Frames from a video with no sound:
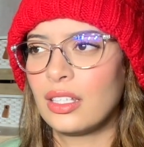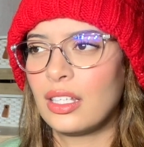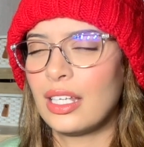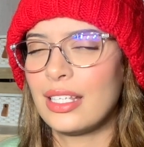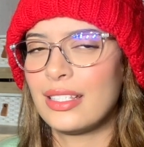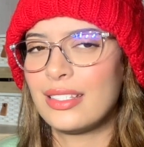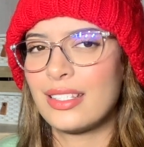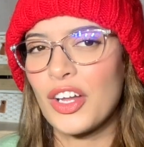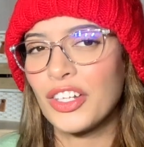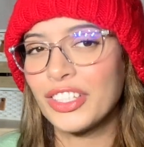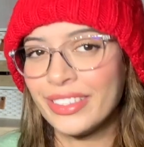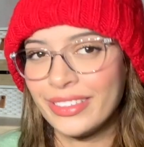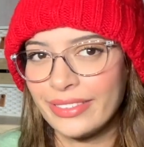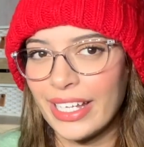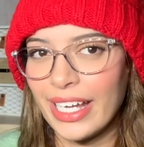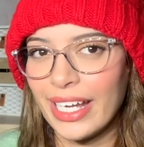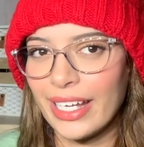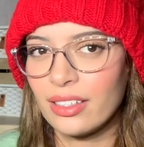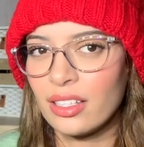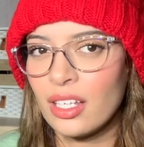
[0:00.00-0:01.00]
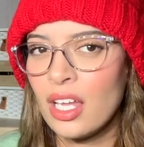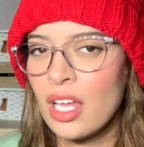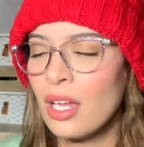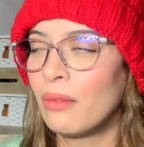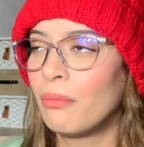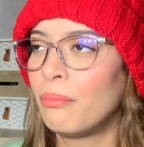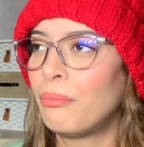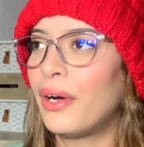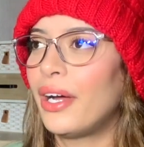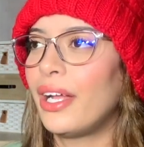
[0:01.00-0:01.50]
is not dead,
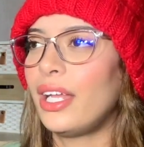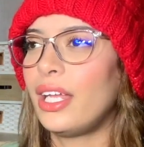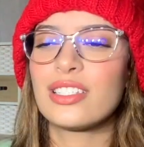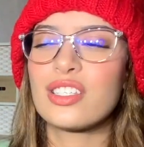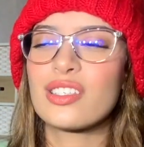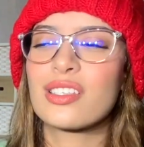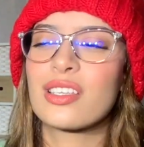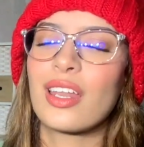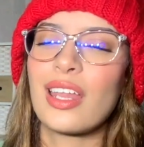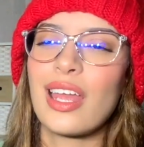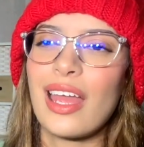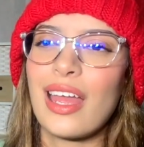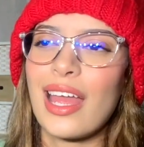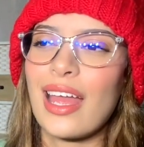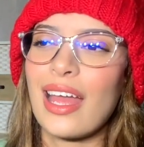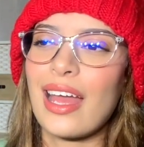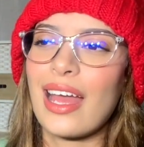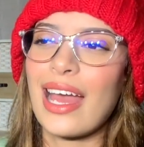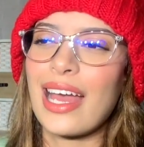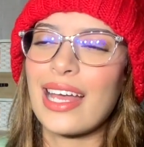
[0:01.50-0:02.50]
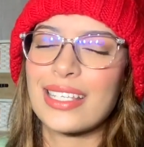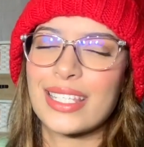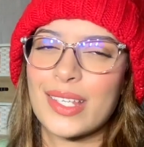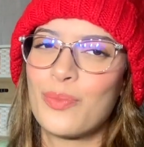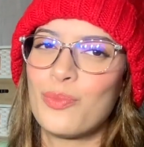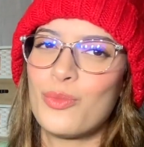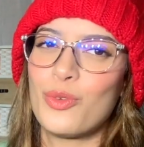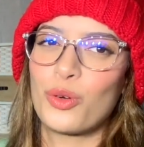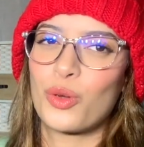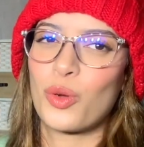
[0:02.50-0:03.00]
but she's gonna ask
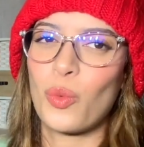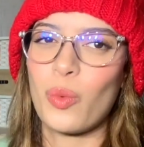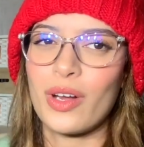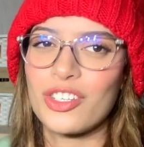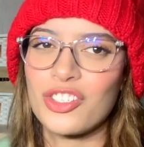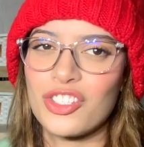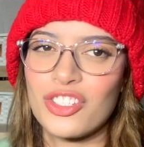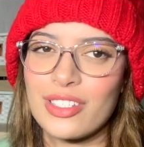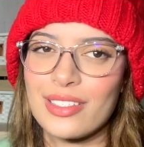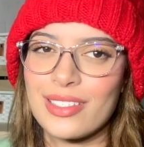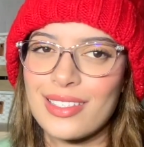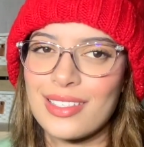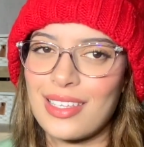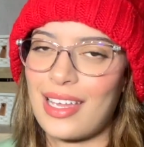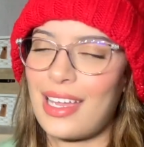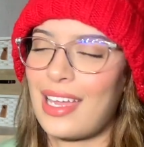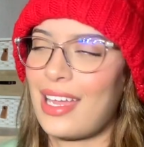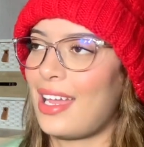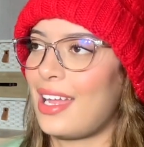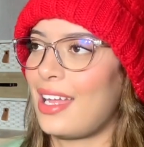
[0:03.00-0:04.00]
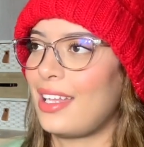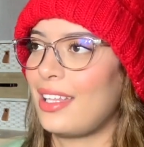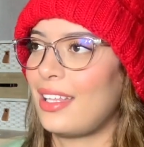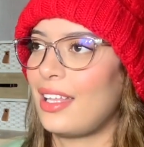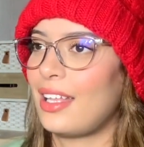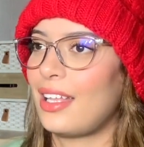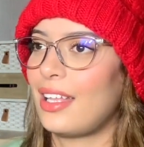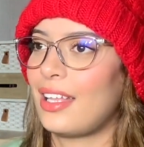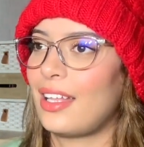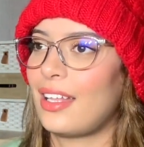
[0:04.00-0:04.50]
more questions,
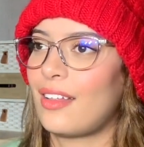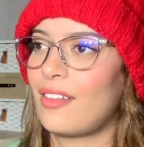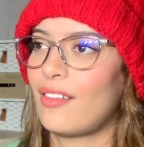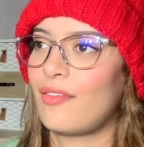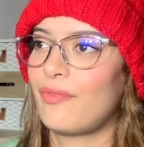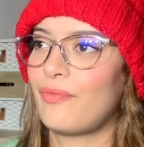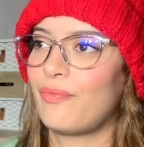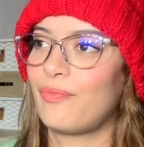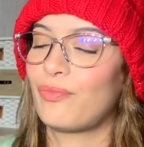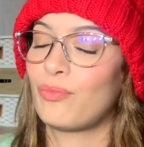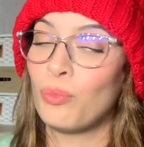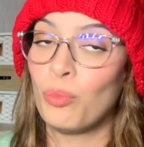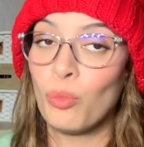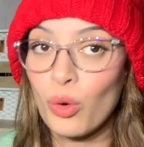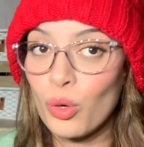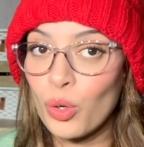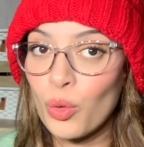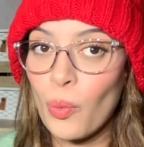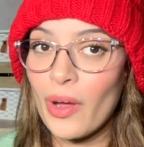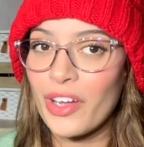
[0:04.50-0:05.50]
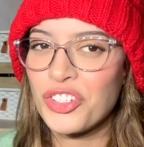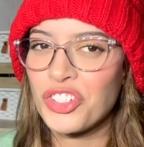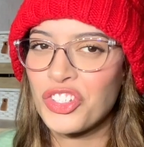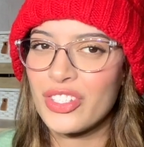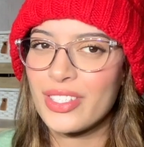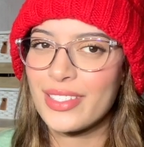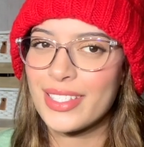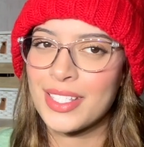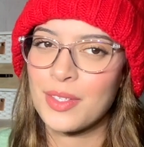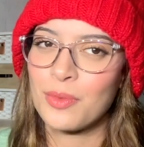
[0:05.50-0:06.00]
and more
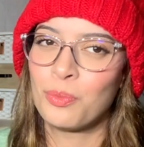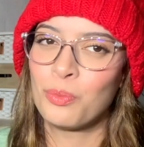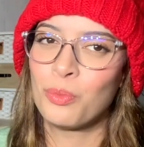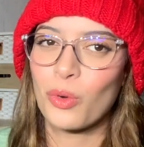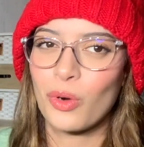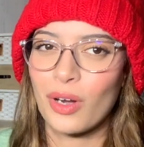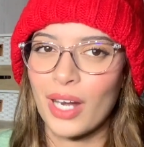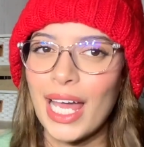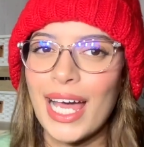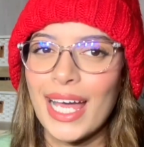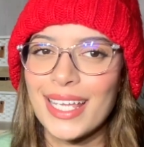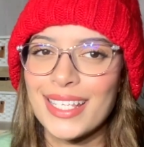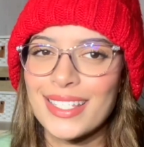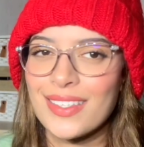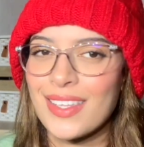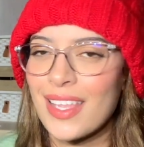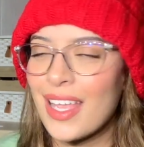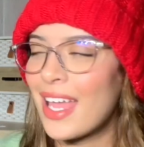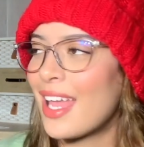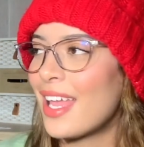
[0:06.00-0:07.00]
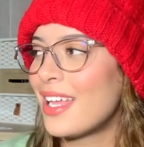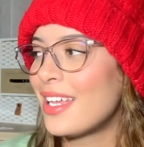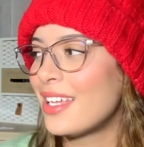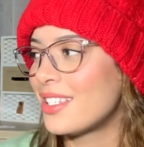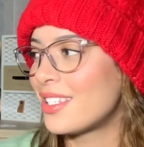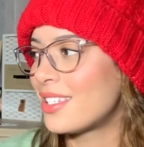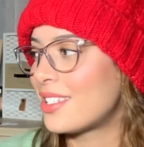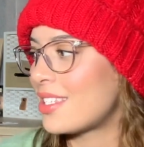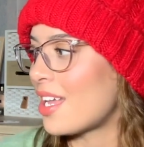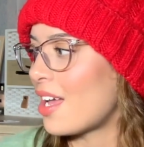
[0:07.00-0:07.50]
questions, more lies.
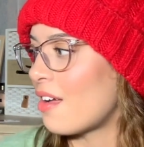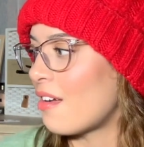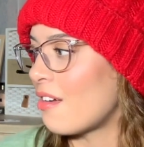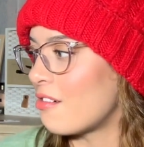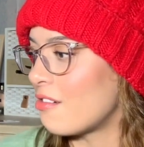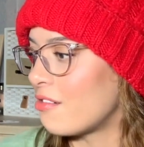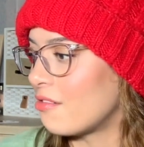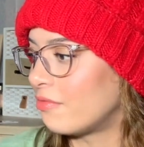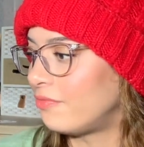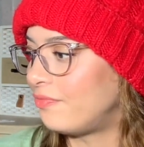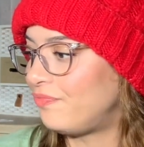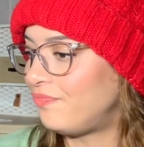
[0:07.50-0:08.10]
So